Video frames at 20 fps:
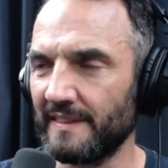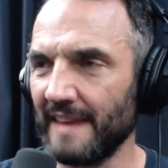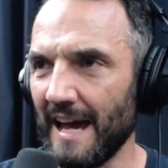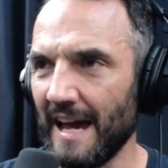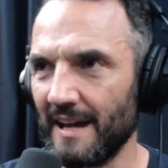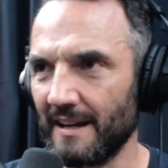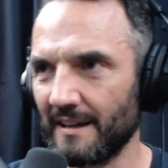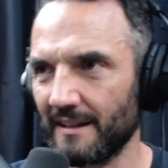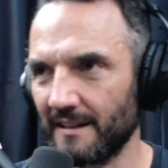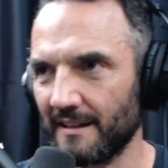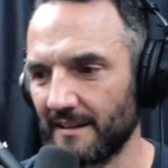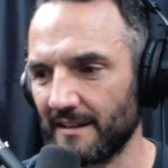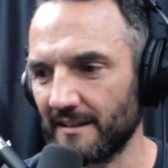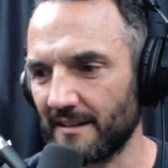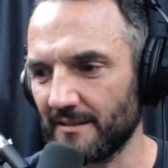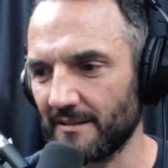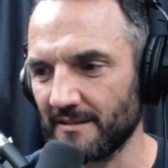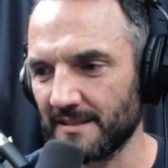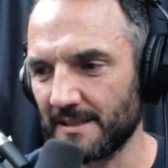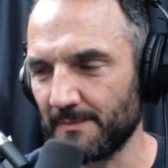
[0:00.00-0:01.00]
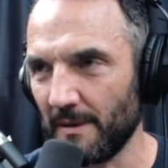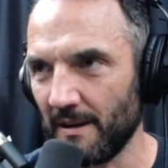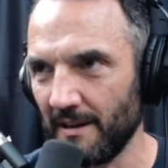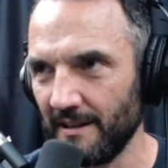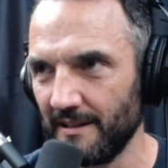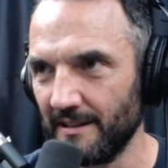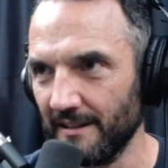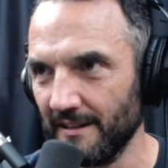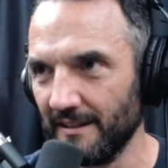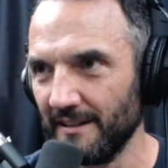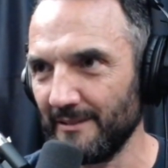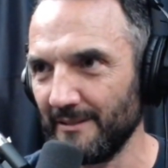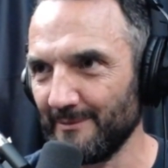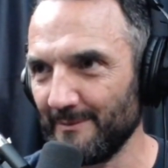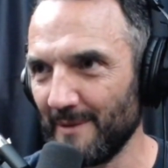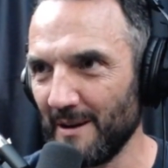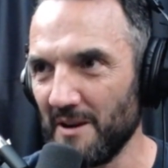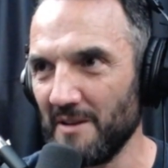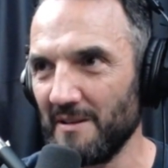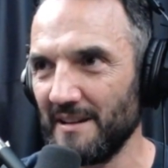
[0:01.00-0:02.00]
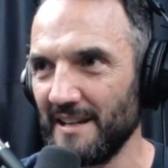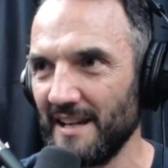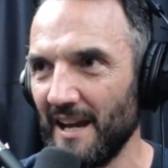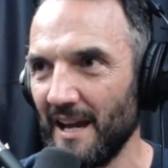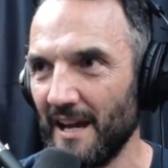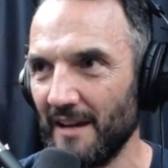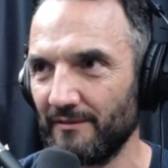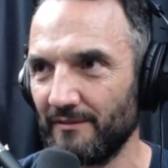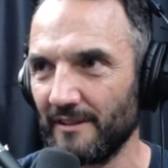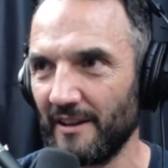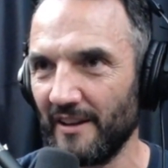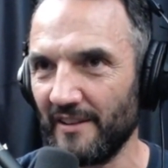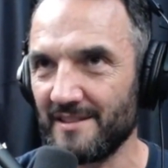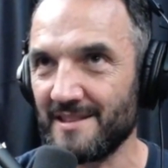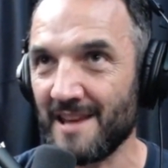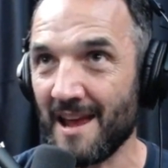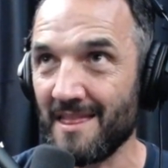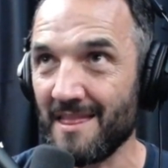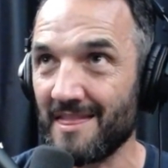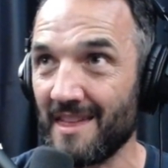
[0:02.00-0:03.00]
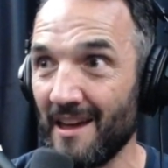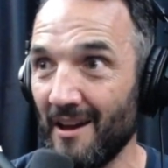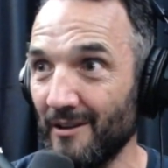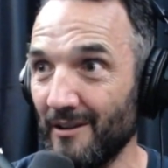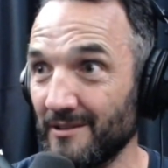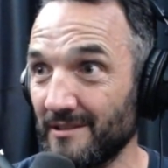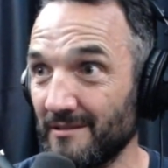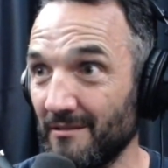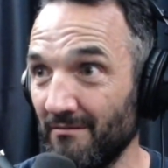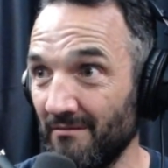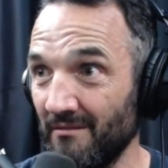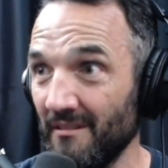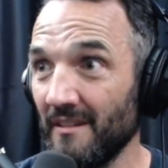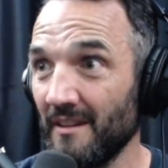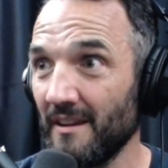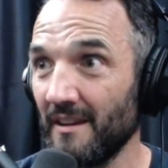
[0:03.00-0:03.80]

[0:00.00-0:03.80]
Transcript: That spider might only have like 10,000